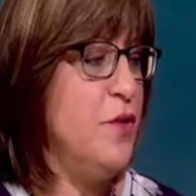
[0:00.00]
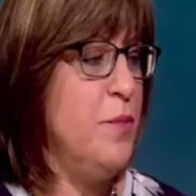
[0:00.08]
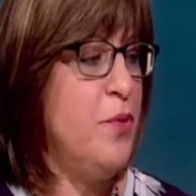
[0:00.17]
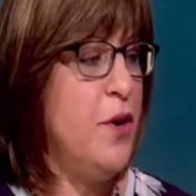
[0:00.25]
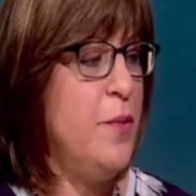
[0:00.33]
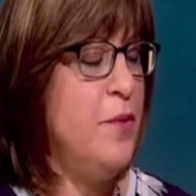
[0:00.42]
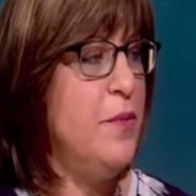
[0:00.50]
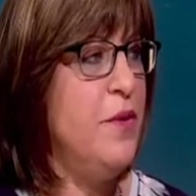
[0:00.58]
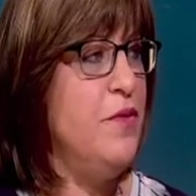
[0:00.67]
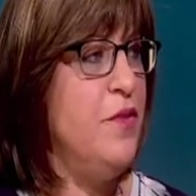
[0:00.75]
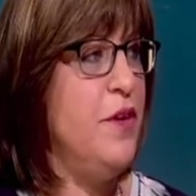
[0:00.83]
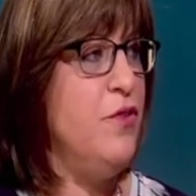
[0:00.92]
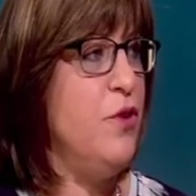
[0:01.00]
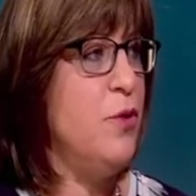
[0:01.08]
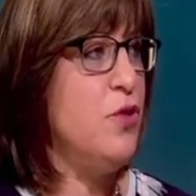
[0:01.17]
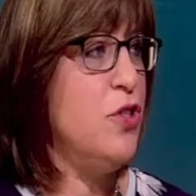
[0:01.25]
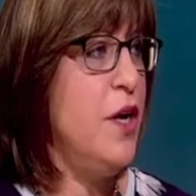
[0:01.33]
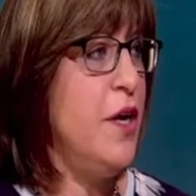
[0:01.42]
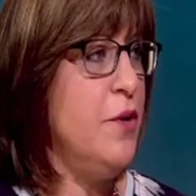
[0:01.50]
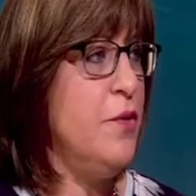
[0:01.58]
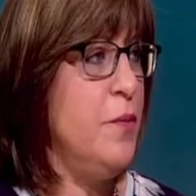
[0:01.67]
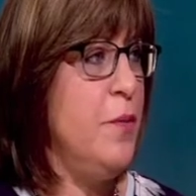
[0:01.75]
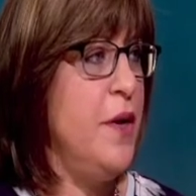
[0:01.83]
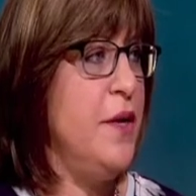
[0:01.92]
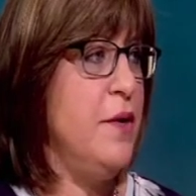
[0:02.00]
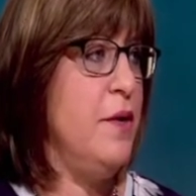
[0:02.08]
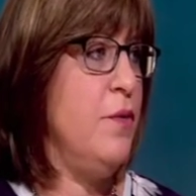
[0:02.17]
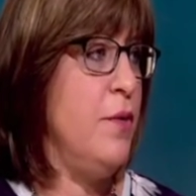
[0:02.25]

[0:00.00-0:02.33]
The problem is the adult child might